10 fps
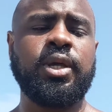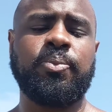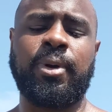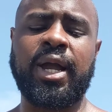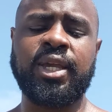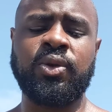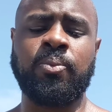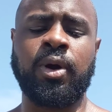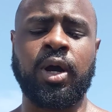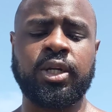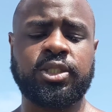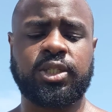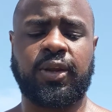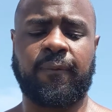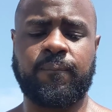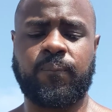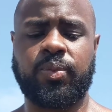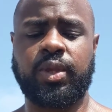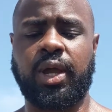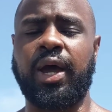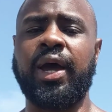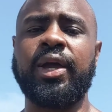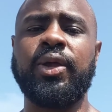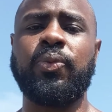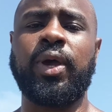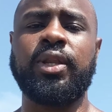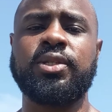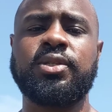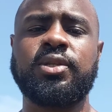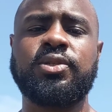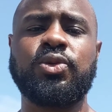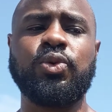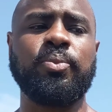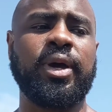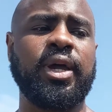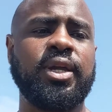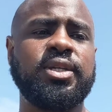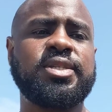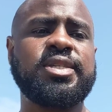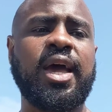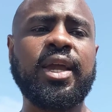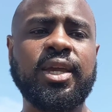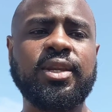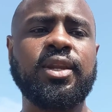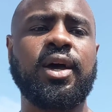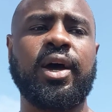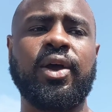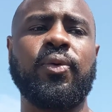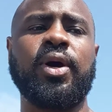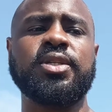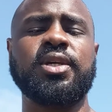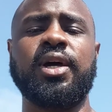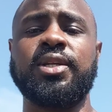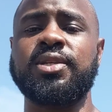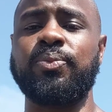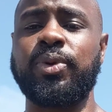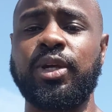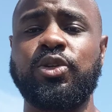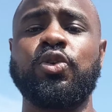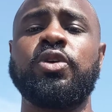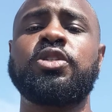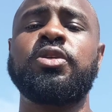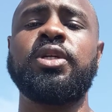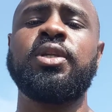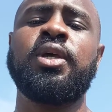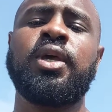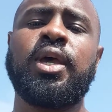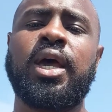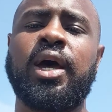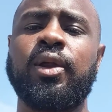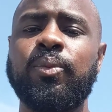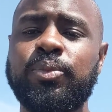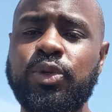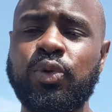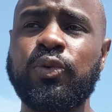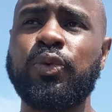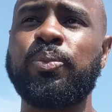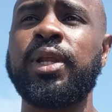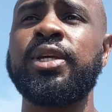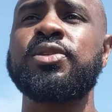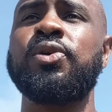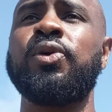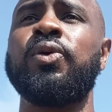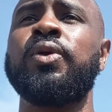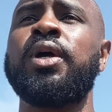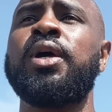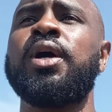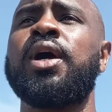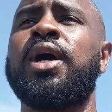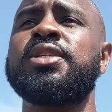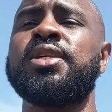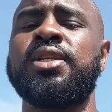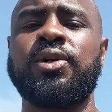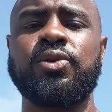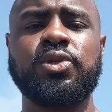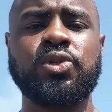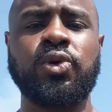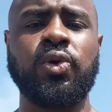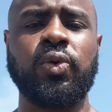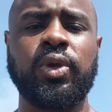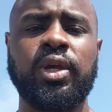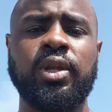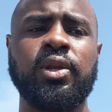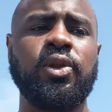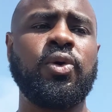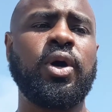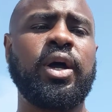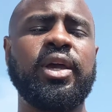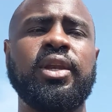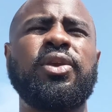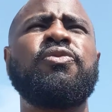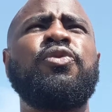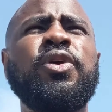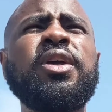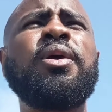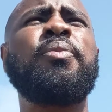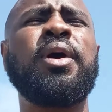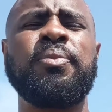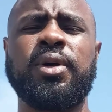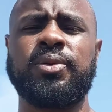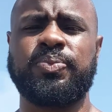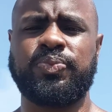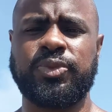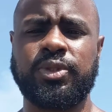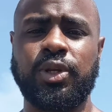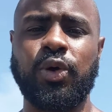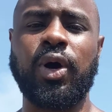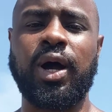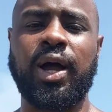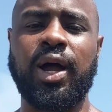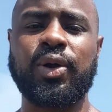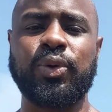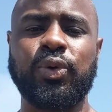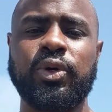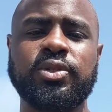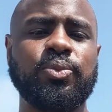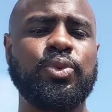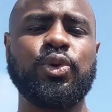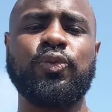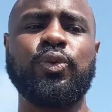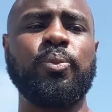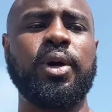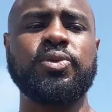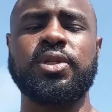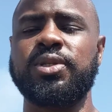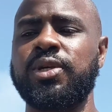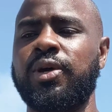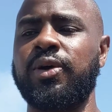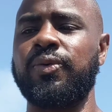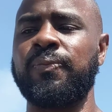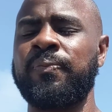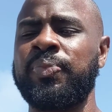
Back in March, I went to my second ayahuasca and San Pedro retreat at a beautiful place called Casa del Sol in Vilcabamba, Loja, Ecuador. It's a beautiful mountain town,